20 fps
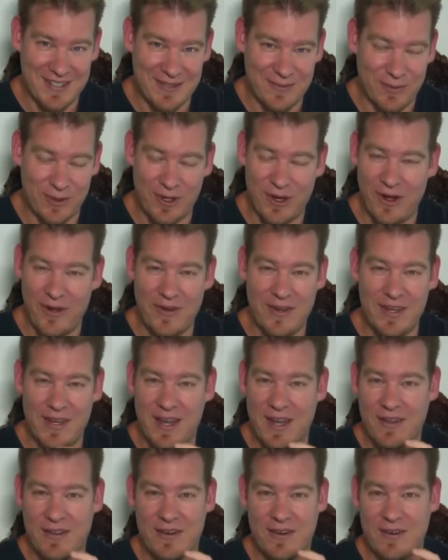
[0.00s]
We're calling
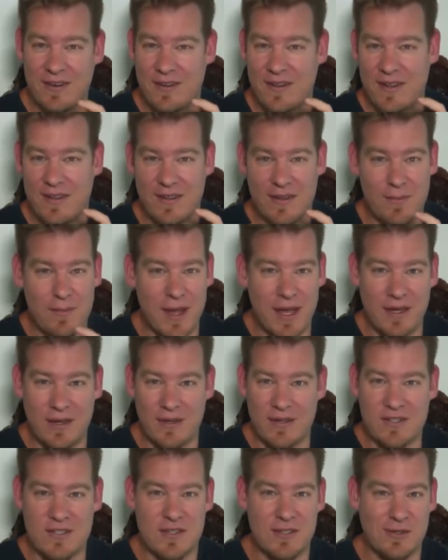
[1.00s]
together the
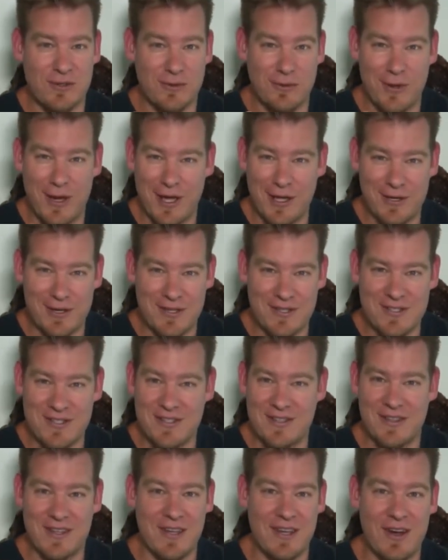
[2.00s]
makers, the creators,
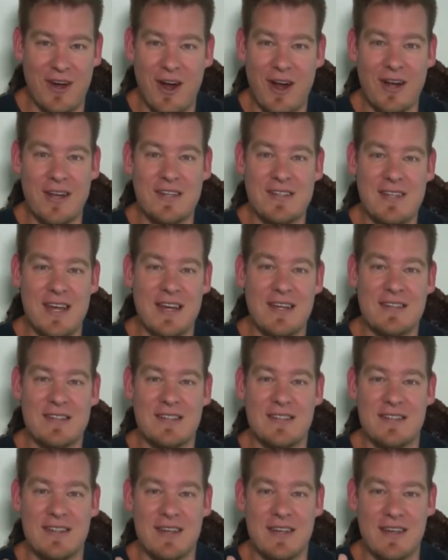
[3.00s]
the architects,
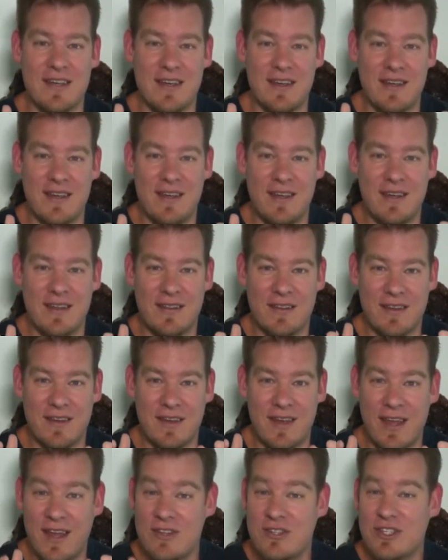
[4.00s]
the the
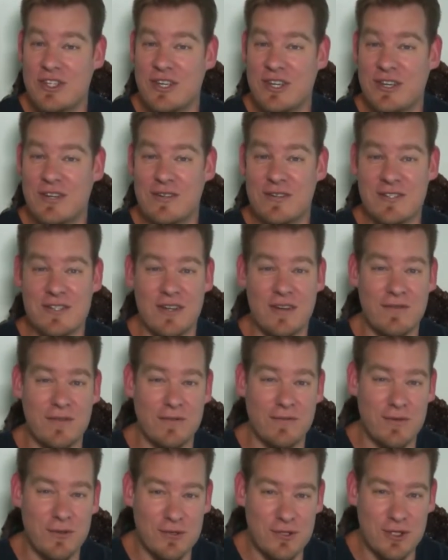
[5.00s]
engineers of the
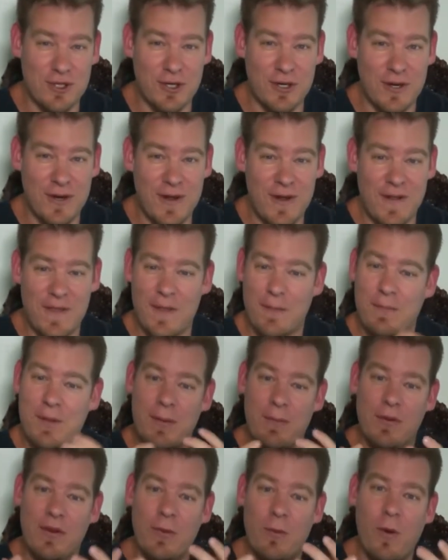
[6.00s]
future, the
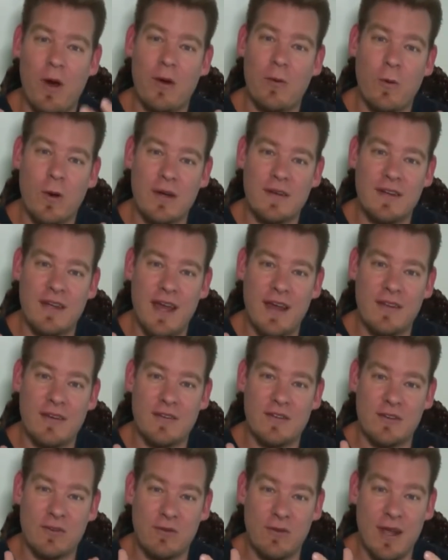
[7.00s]
people that want to work together
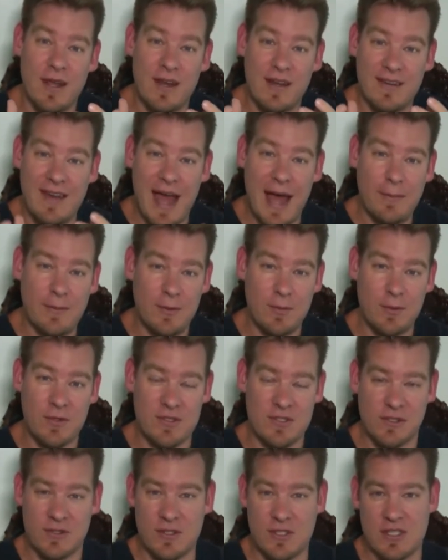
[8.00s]
to create adaptable
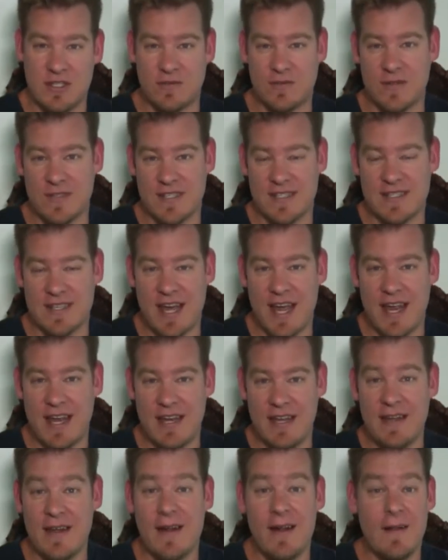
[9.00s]
solutions for
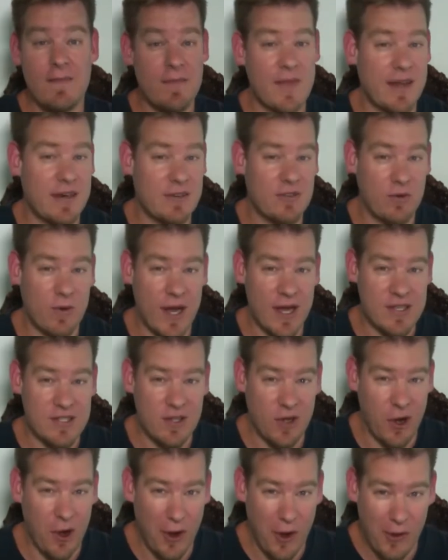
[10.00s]
society that address
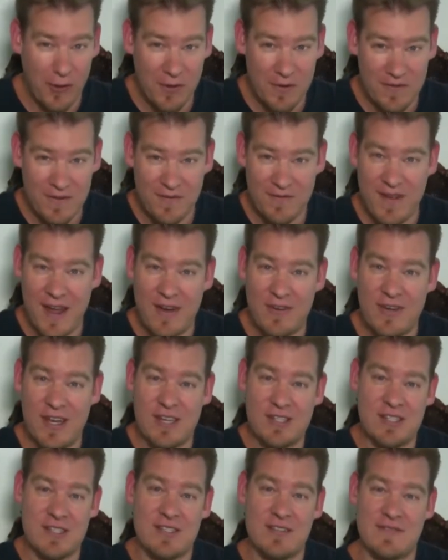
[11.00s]
all of the
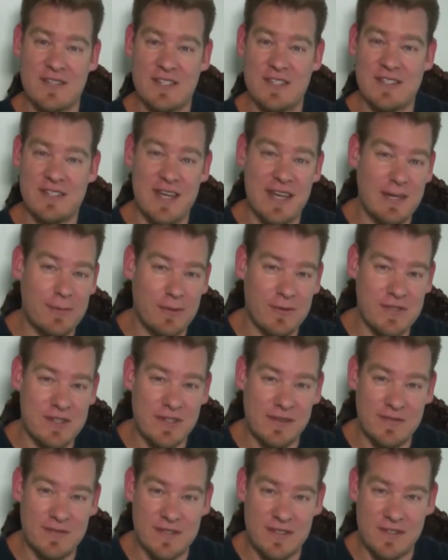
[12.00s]
foundations of a sustainable
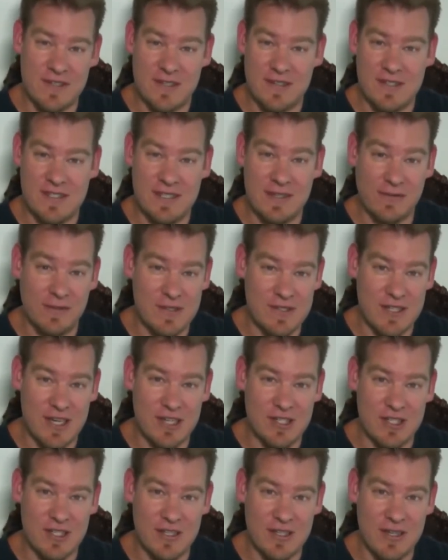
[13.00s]

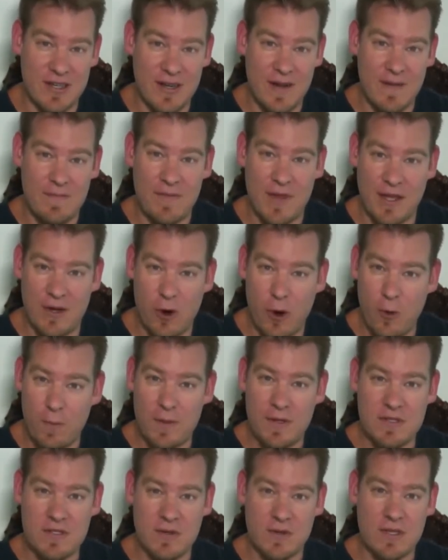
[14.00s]
civilization, and
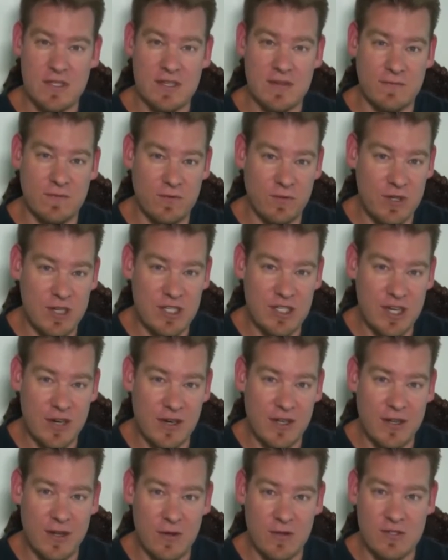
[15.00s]
open source and free
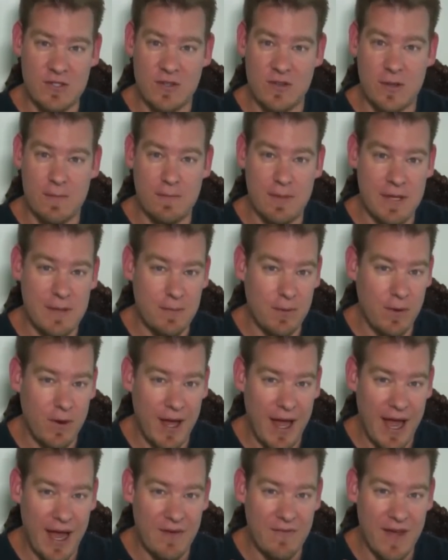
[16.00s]
sharing those so that people
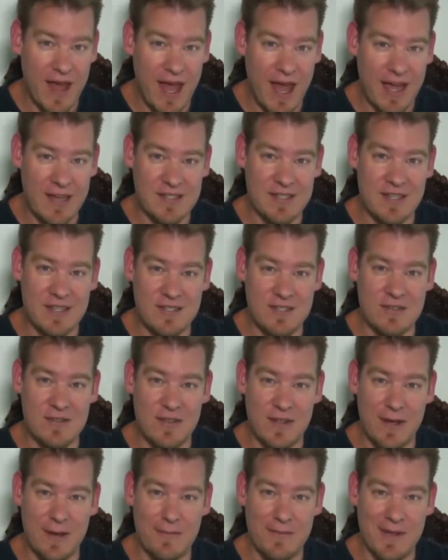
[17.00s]
have access to
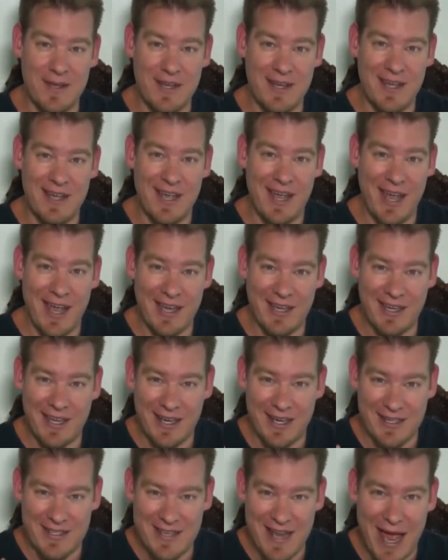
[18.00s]
them and can
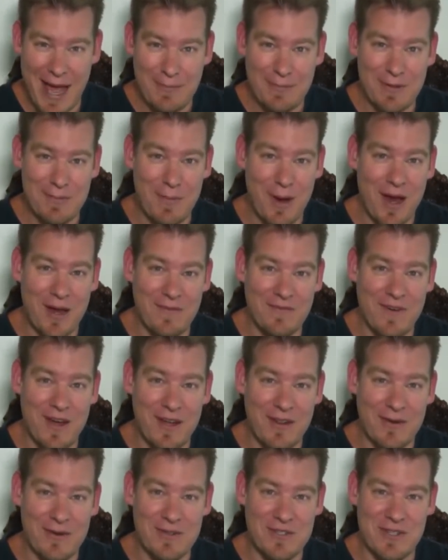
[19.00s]
adapt and modify
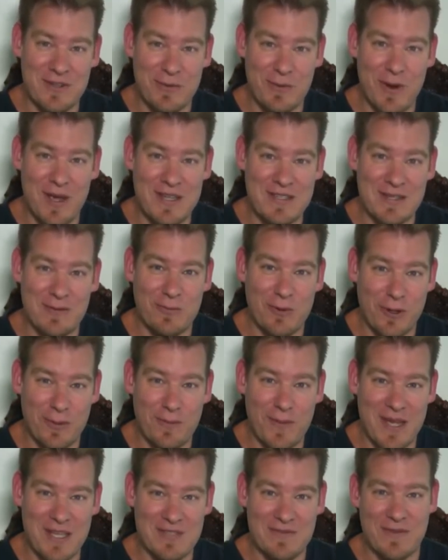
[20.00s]
those in the ways work
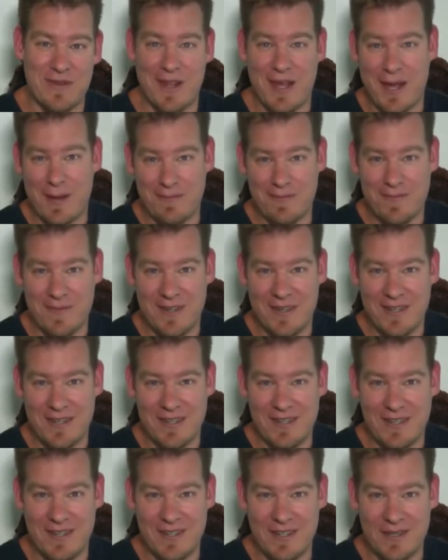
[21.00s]
best for them.
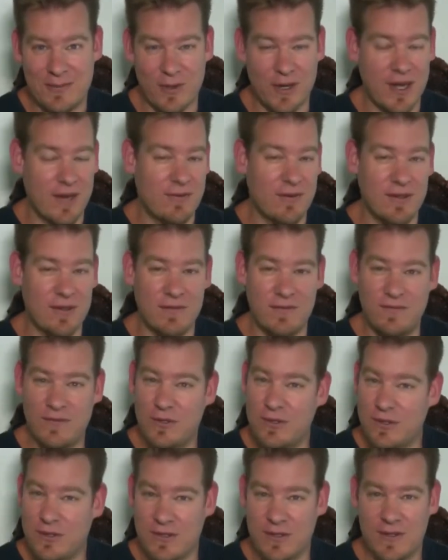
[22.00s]
We're covering
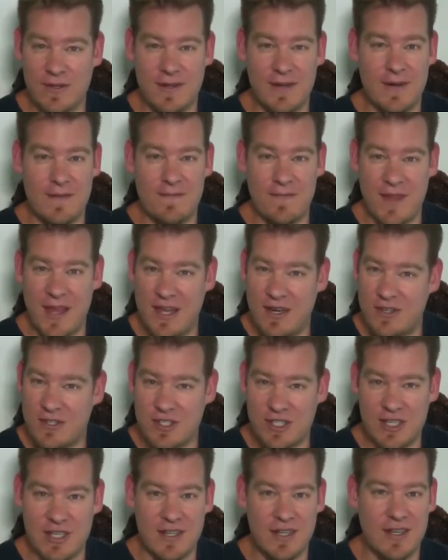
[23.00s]
food,
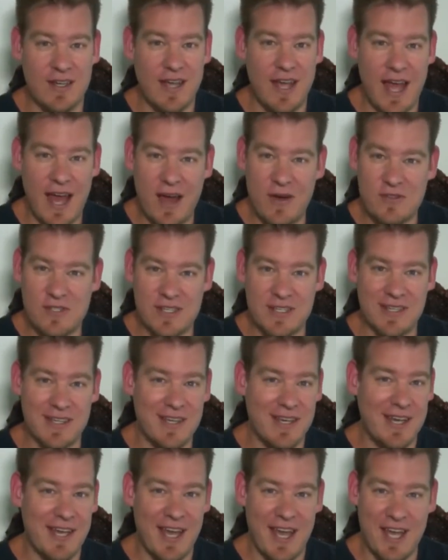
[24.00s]
energy, housing,
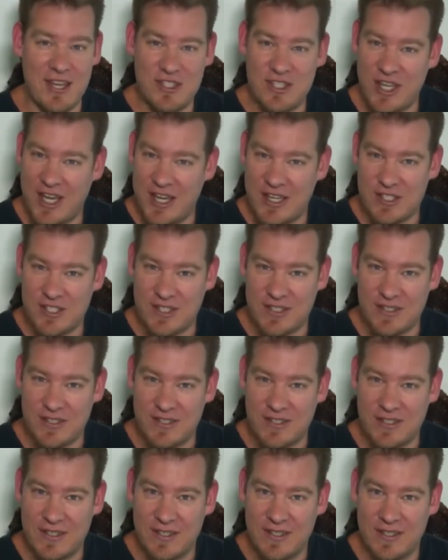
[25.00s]
education,
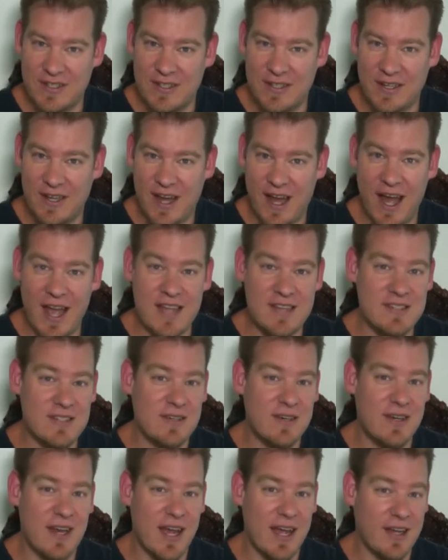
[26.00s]
highest
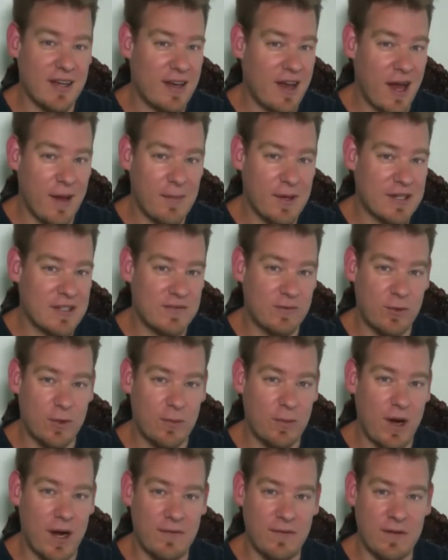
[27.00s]
good economics, for
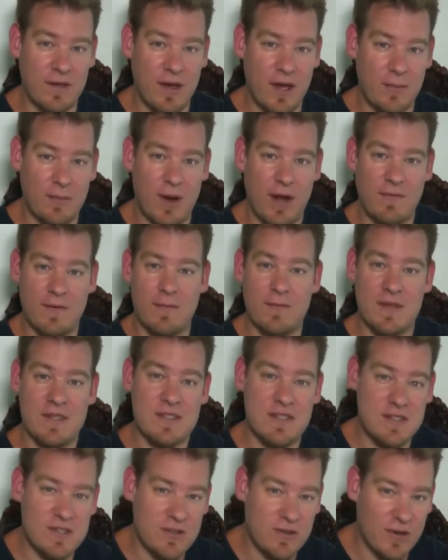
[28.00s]
profit, non-profit,
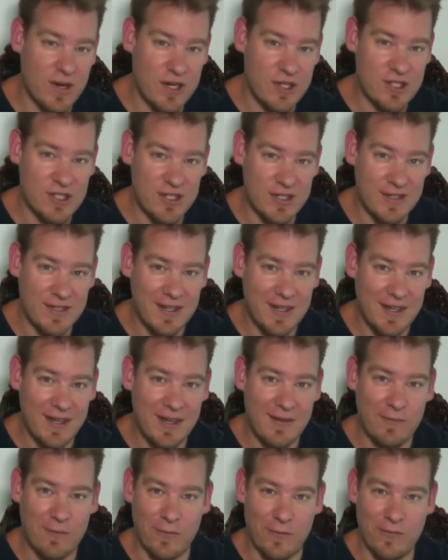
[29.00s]
business creation,
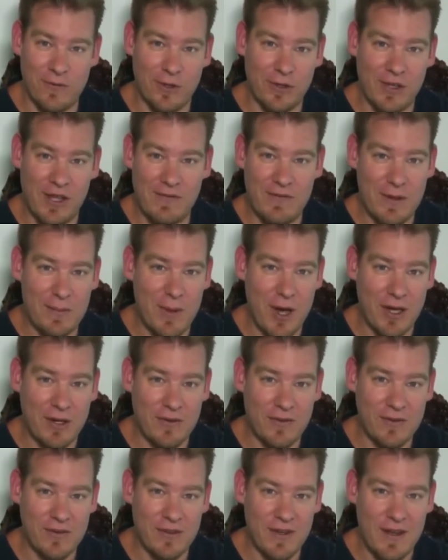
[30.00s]
fulfilled living
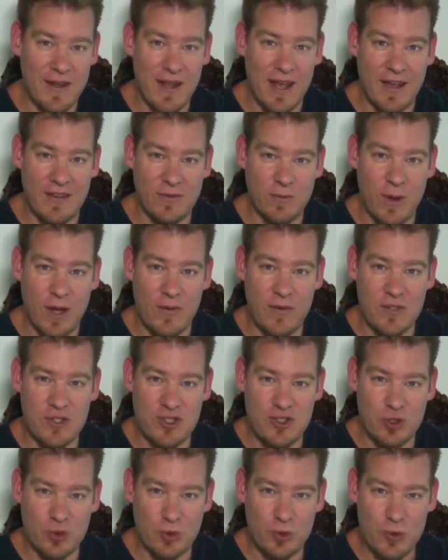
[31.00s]
models, as well as
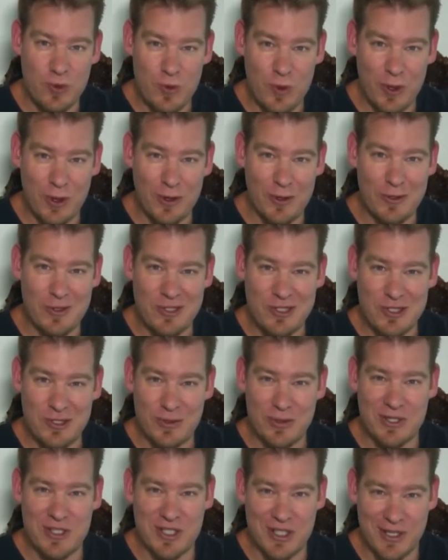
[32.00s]
true earth
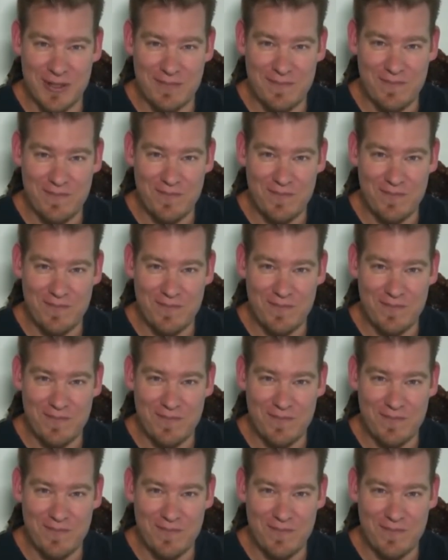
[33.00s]
stewardship.